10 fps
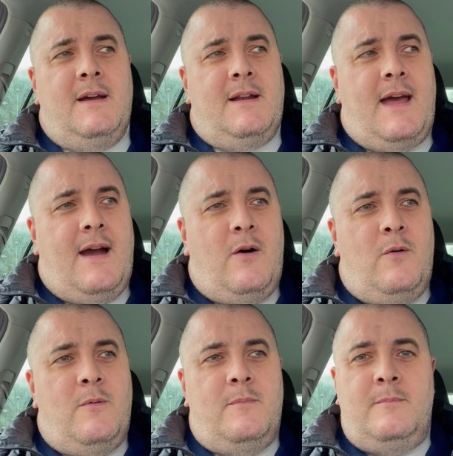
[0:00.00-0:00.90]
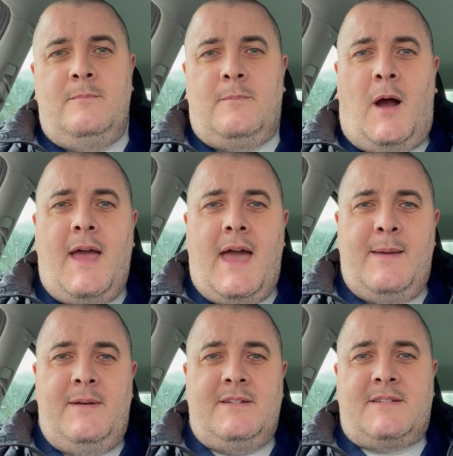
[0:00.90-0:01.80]
Now, my
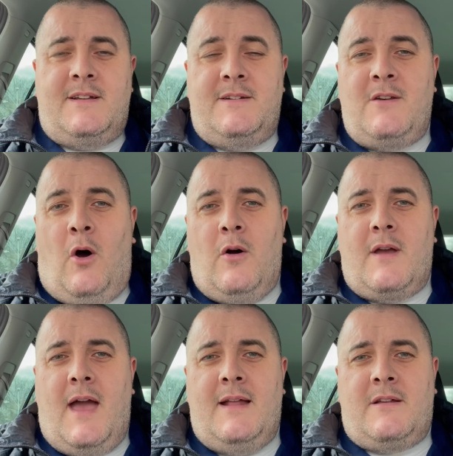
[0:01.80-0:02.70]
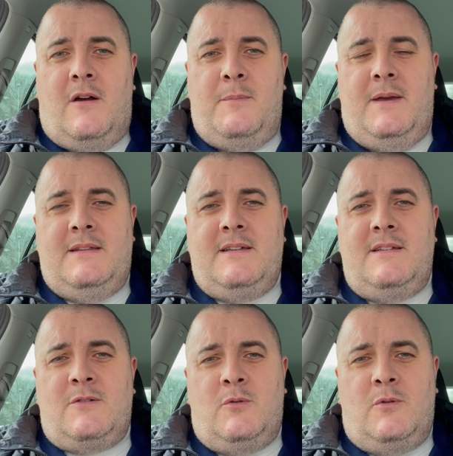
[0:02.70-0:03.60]
aim is to not get
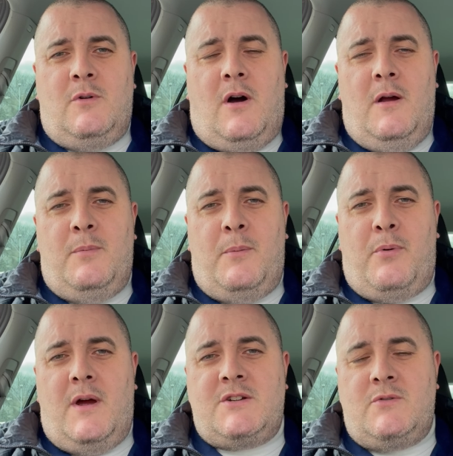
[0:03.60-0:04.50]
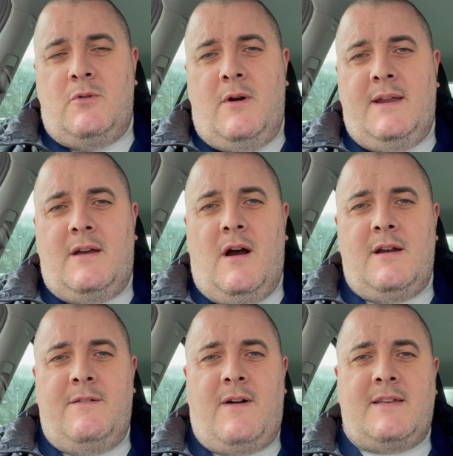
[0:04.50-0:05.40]
diabetes or high blood pressure or any
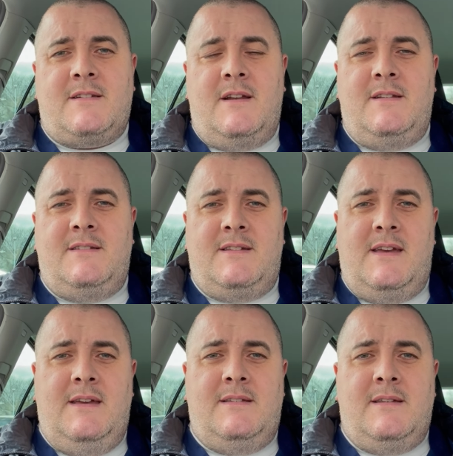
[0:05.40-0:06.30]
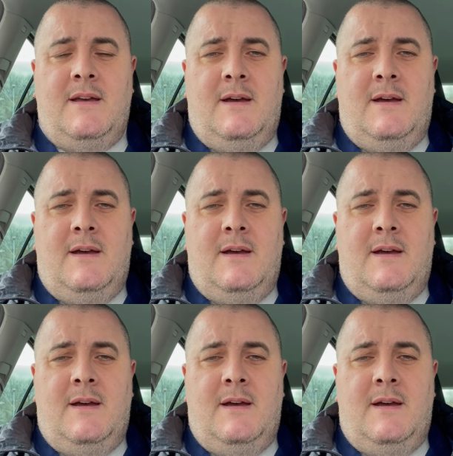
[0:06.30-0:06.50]
cardiovascular disease.